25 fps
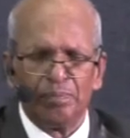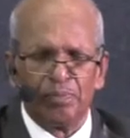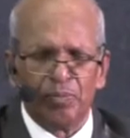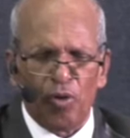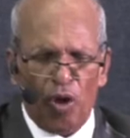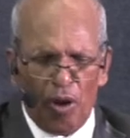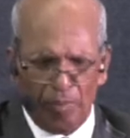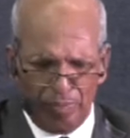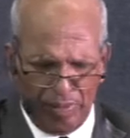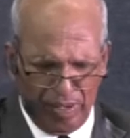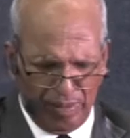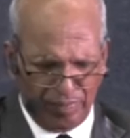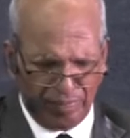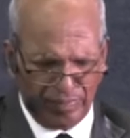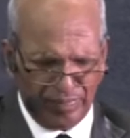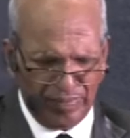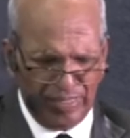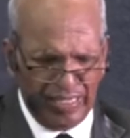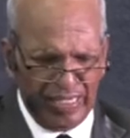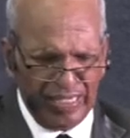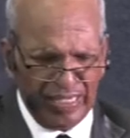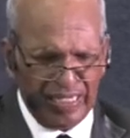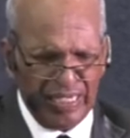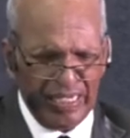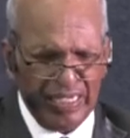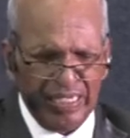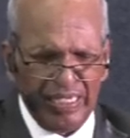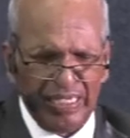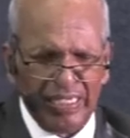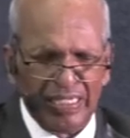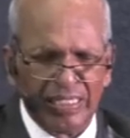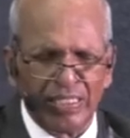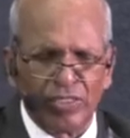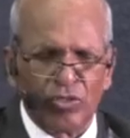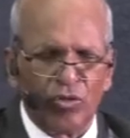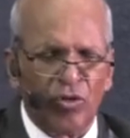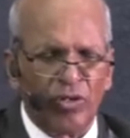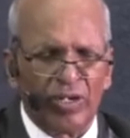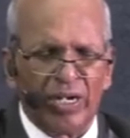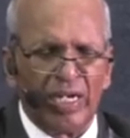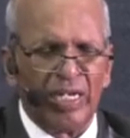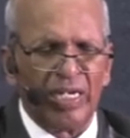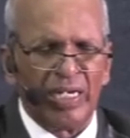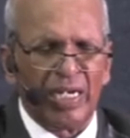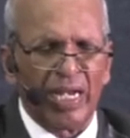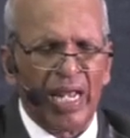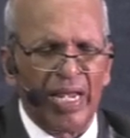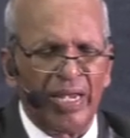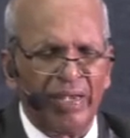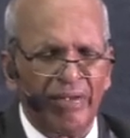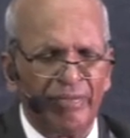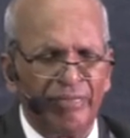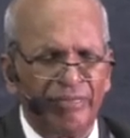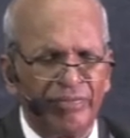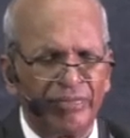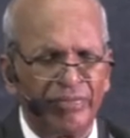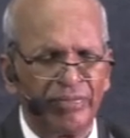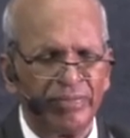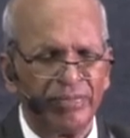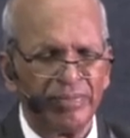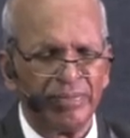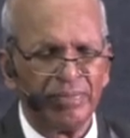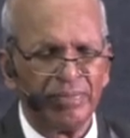problem in his or her life.